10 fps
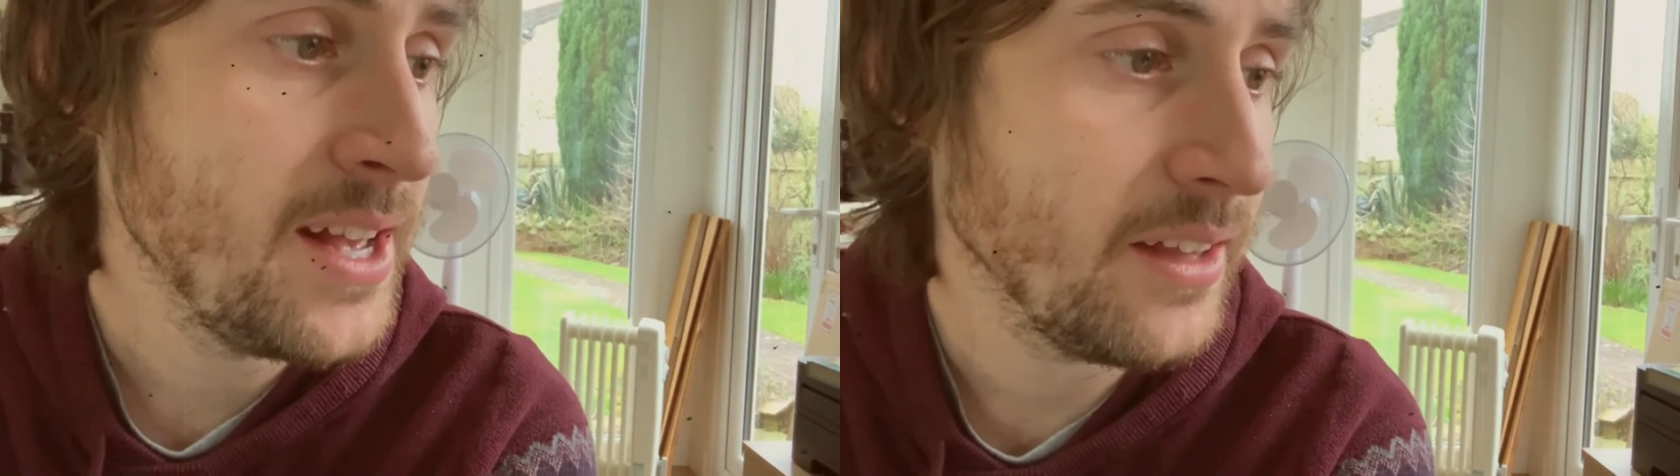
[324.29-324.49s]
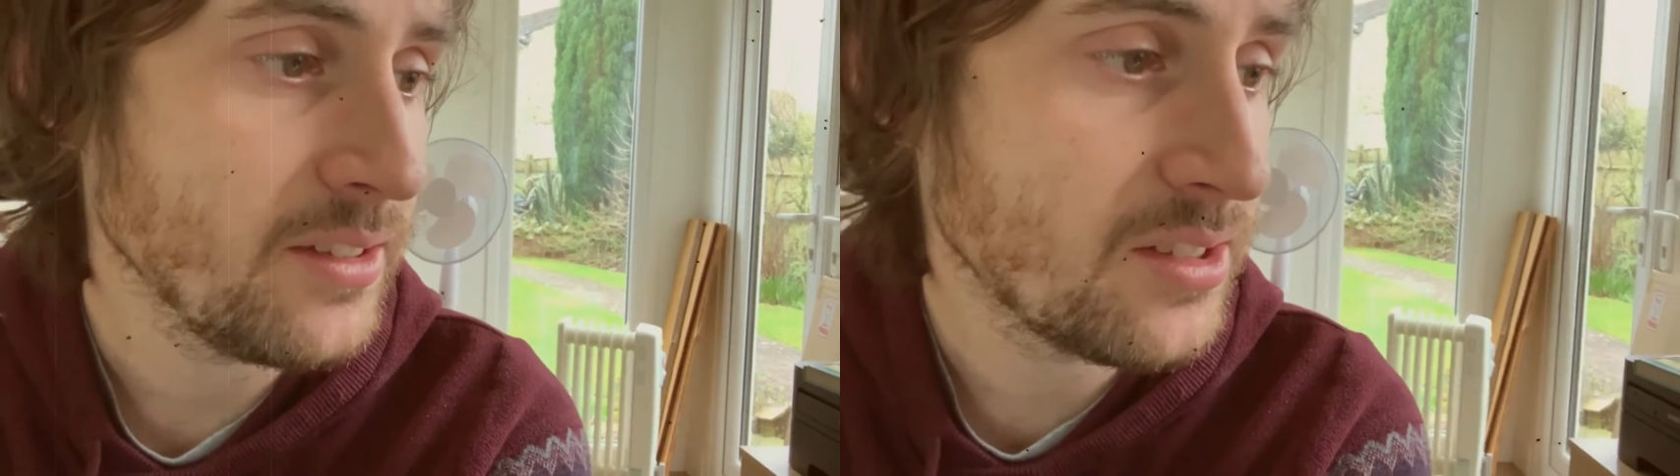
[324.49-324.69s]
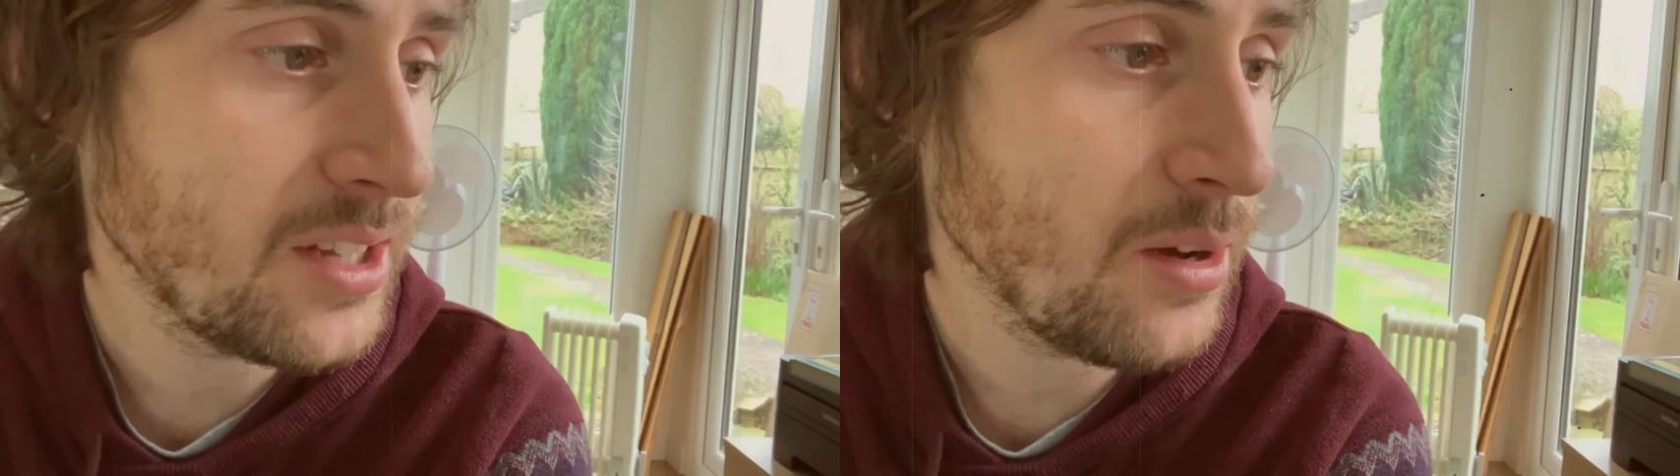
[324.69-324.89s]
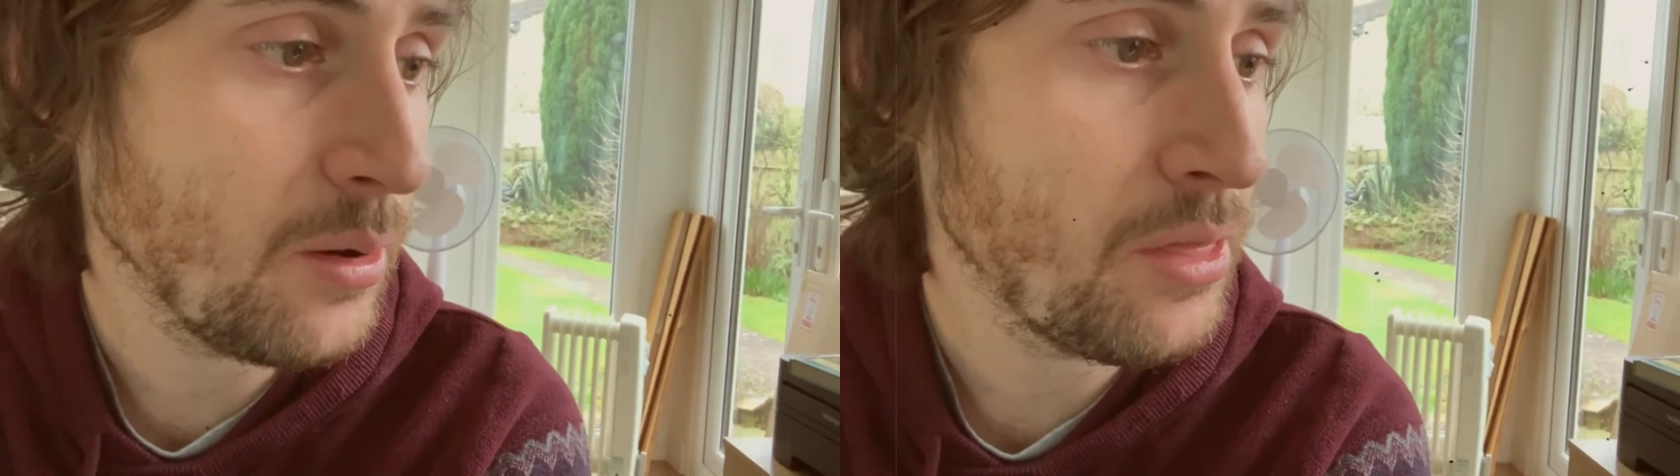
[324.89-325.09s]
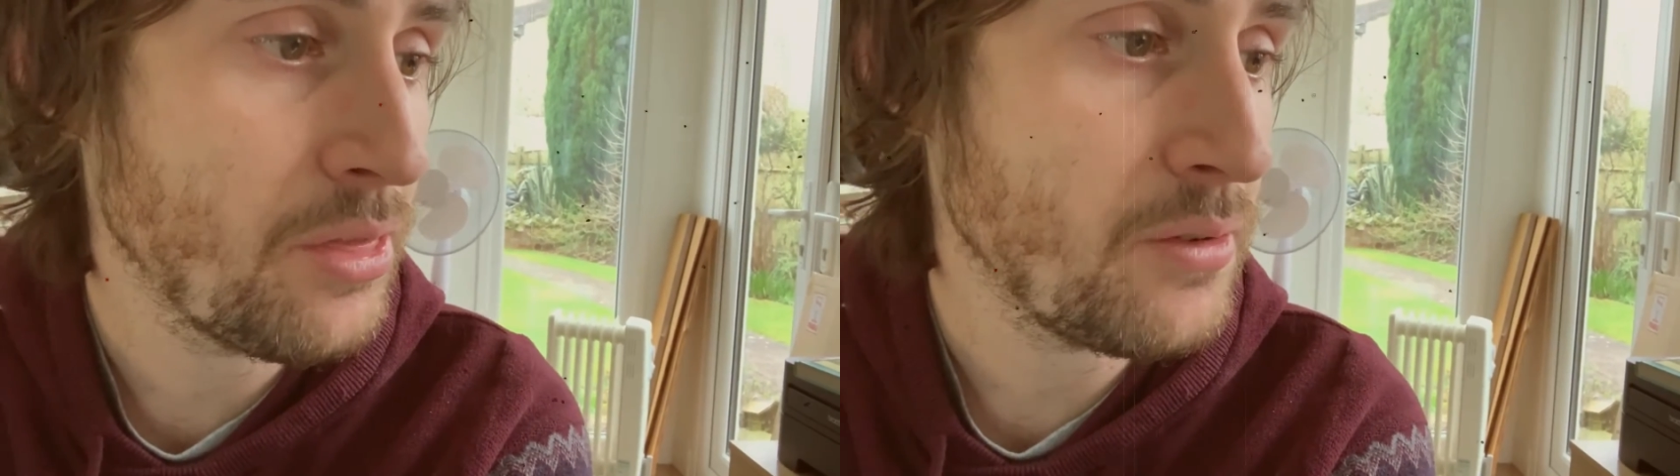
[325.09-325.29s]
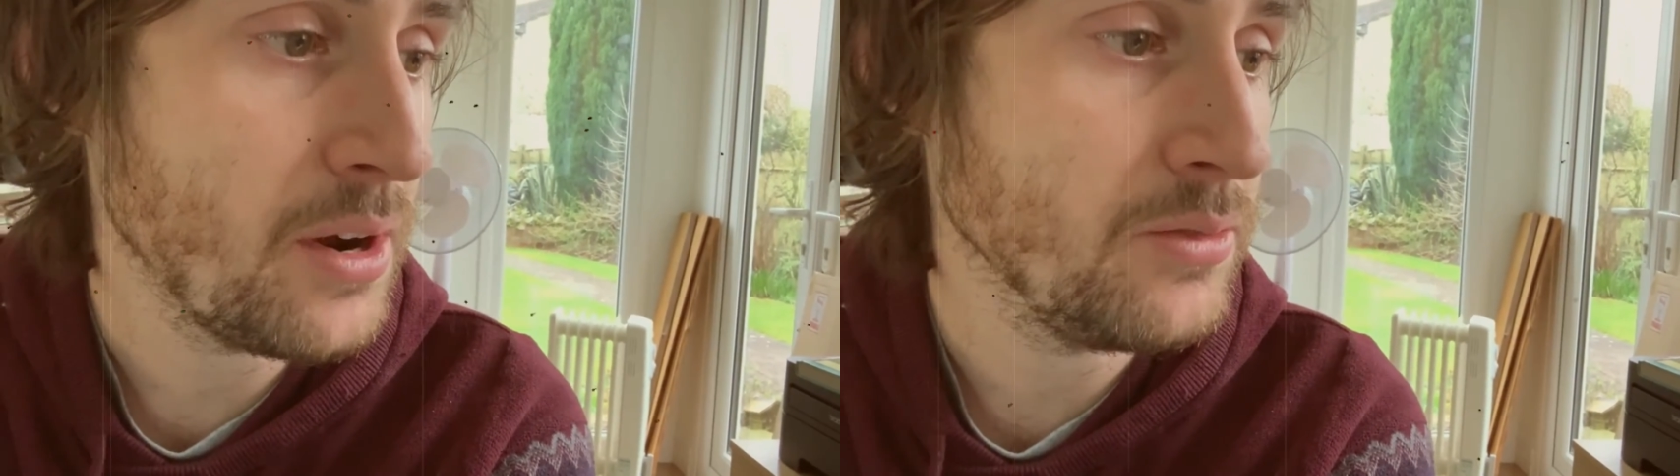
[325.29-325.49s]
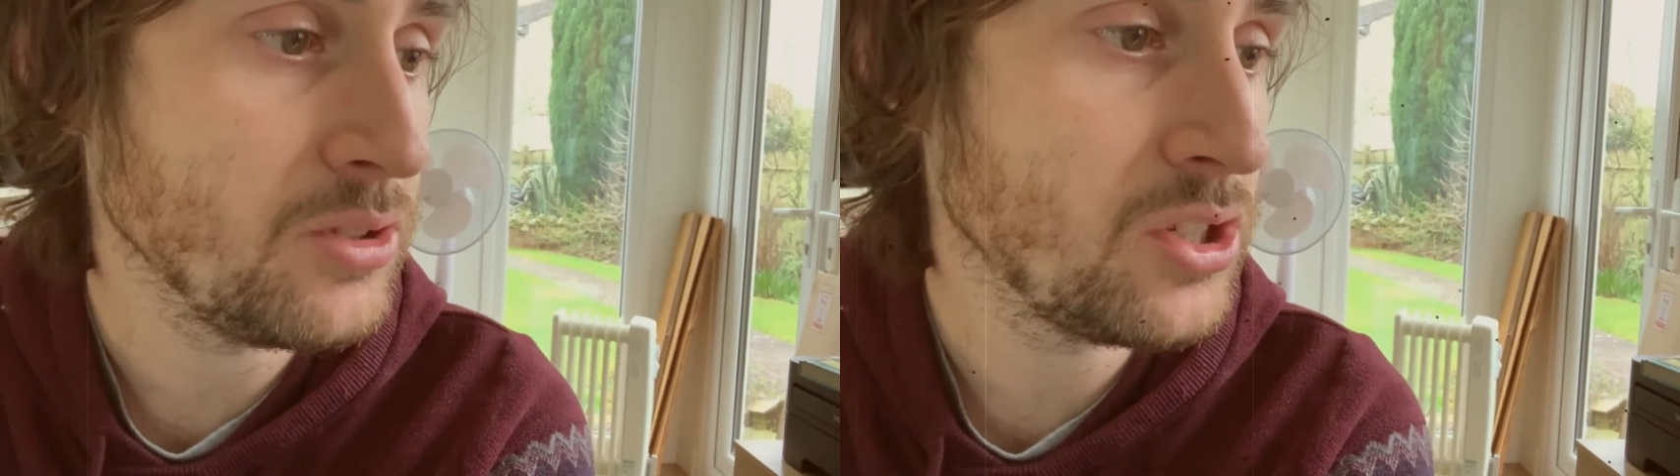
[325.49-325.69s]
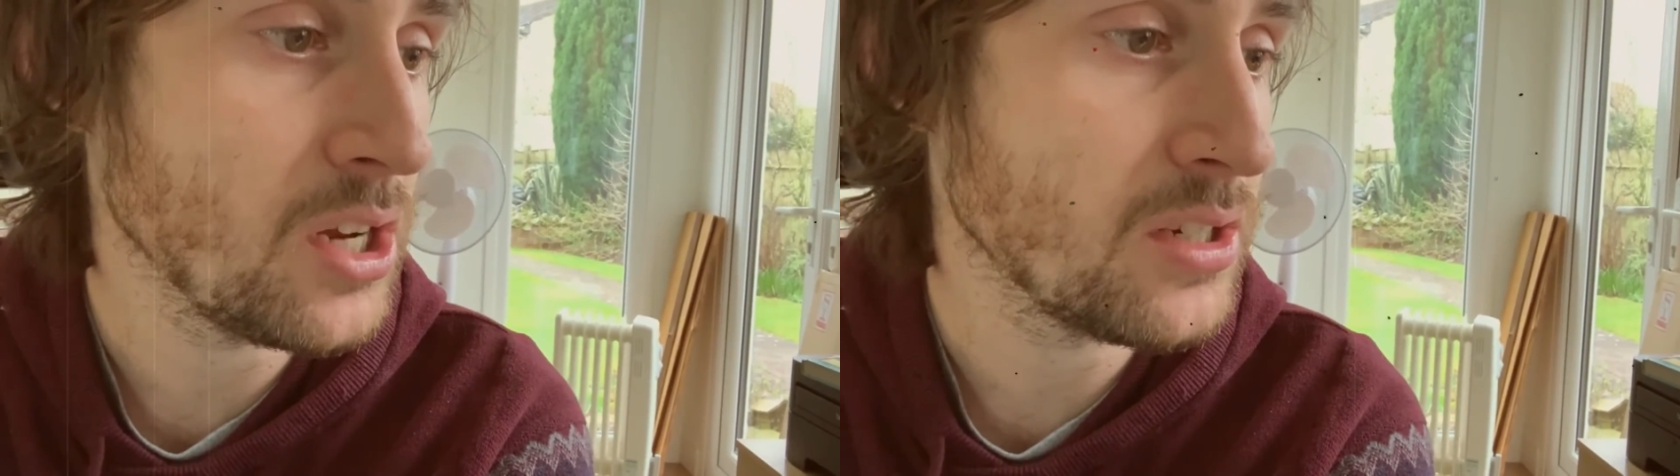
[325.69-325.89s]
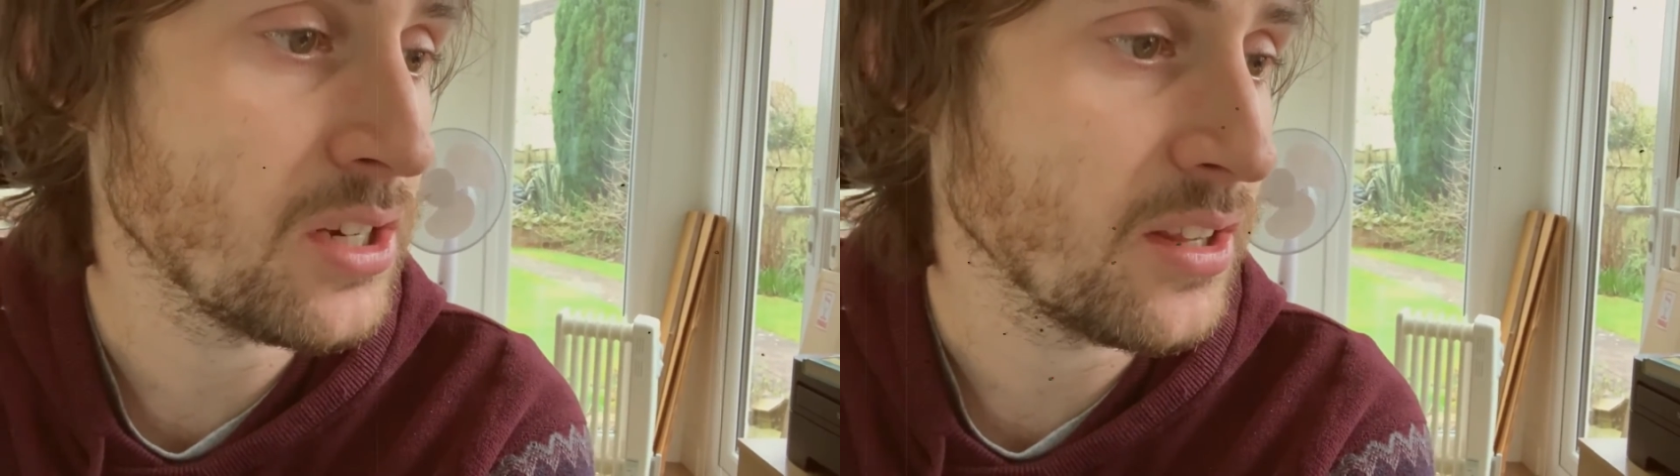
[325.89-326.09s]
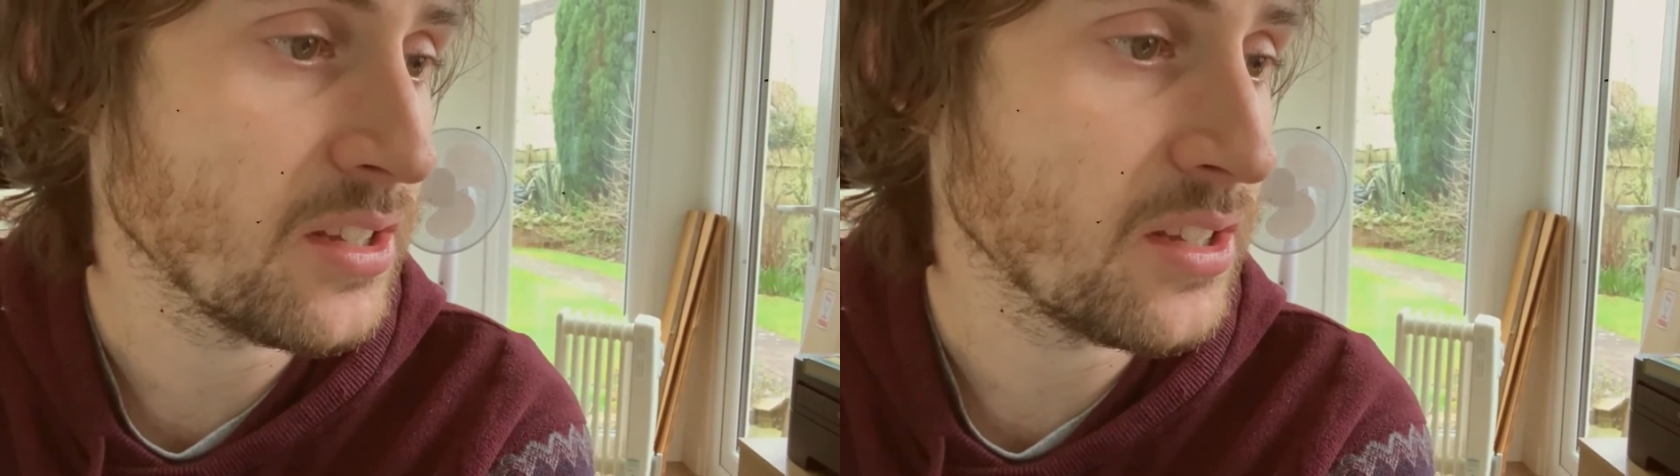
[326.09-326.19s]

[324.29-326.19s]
and sit on thrones judging